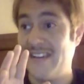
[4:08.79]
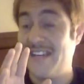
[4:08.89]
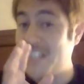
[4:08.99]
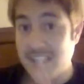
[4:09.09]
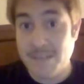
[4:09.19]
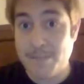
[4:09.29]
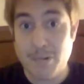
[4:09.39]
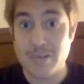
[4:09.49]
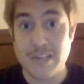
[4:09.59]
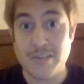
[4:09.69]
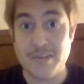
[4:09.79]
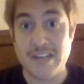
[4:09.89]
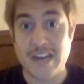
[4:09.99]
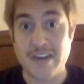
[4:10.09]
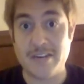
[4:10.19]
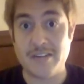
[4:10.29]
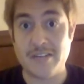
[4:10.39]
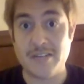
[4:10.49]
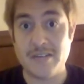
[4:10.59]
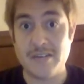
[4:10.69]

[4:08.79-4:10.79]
she's a poorly written character.